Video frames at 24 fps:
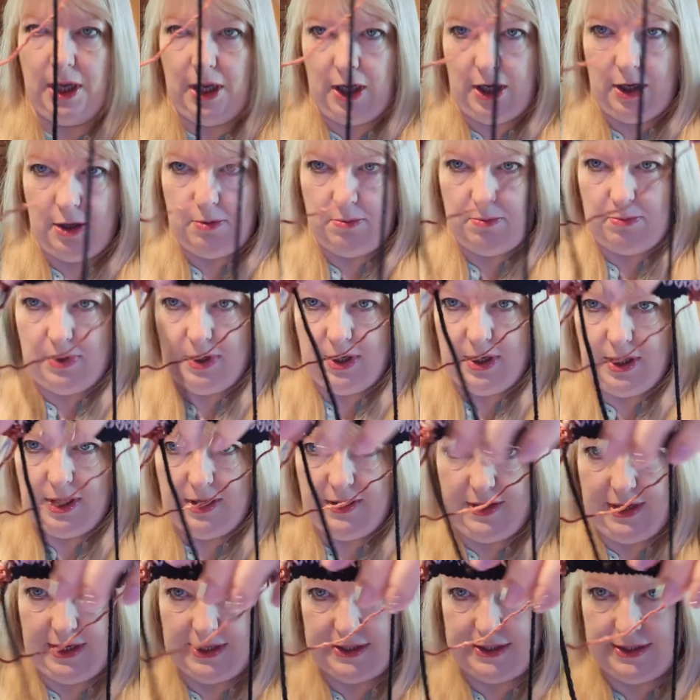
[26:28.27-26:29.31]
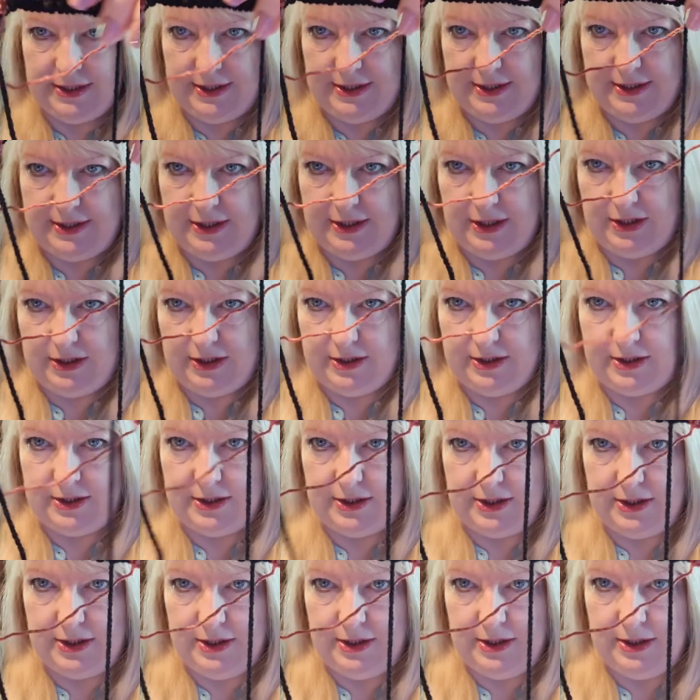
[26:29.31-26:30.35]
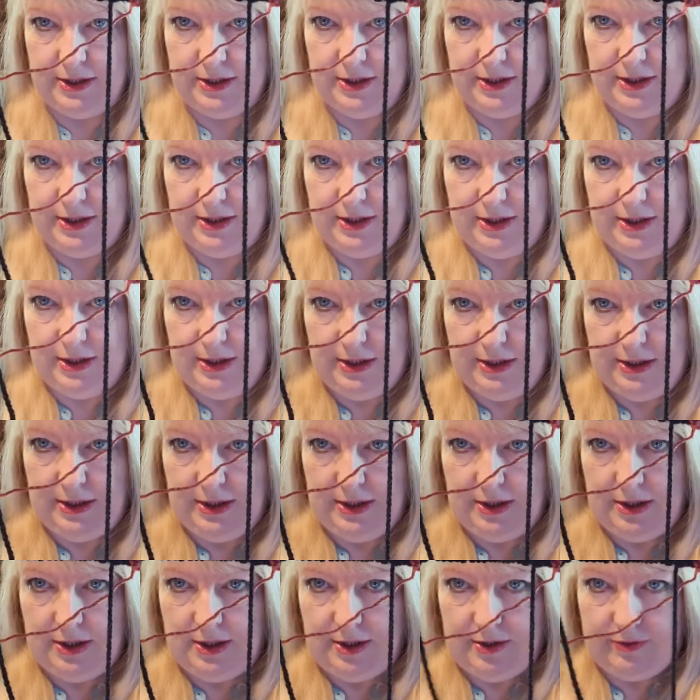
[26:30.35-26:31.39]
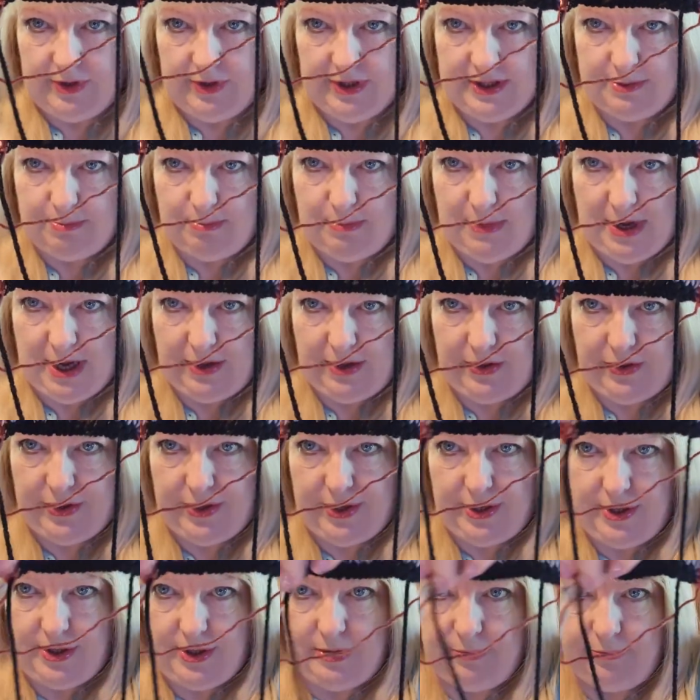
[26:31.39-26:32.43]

and that's the start of his mouth.